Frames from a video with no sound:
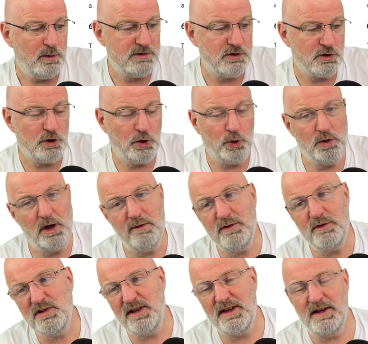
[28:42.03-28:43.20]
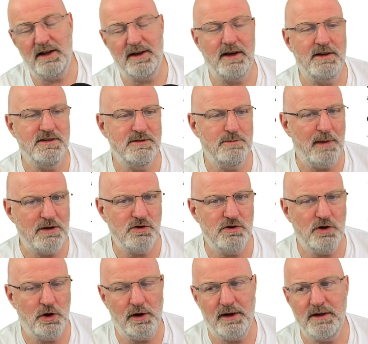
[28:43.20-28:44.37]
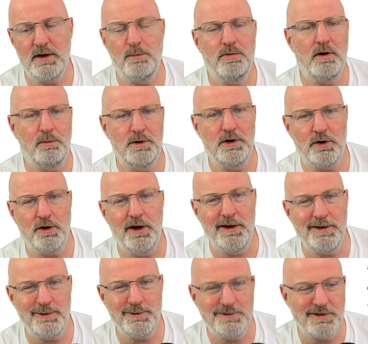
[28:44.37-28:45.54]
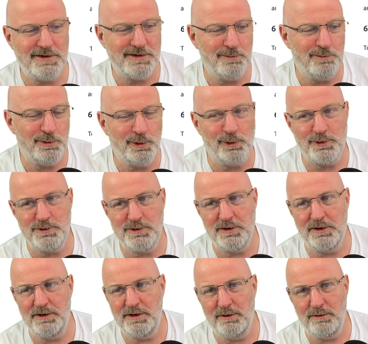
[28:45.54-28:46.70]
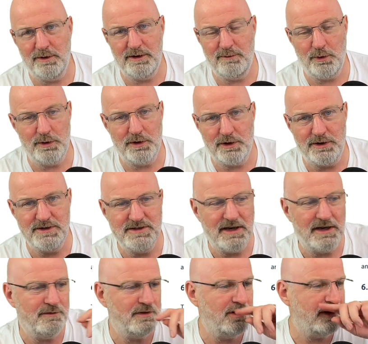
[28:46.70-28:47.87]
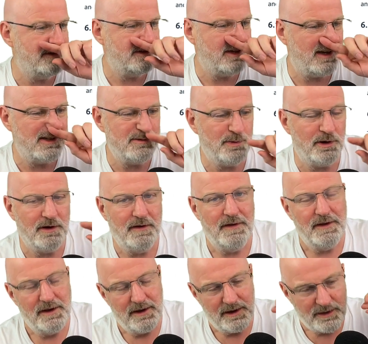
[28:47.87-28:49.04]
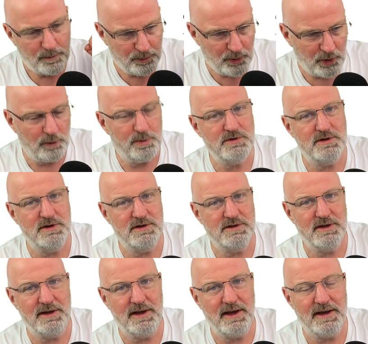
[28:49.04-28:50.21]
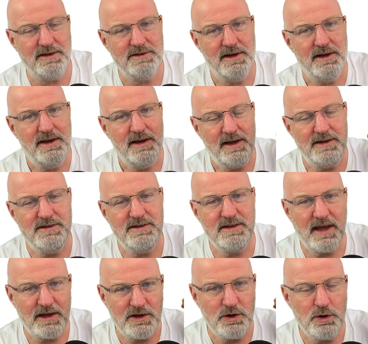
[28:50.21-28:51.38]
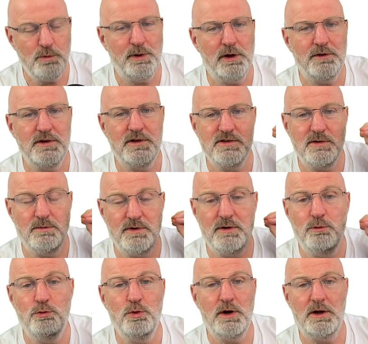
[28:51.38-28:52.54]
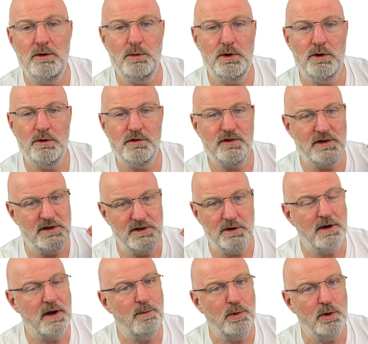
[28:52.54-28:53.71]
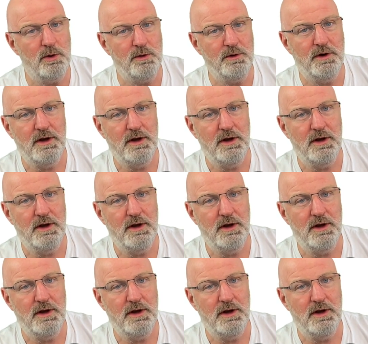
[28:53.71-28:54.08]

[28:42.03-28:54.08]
cool. Obviously, like I mentioned earlier, you're probably not going to use this in production, and you've only got your tenant for 90 days. But the purpose of this thing is to get you building something real world, so you don't get bored.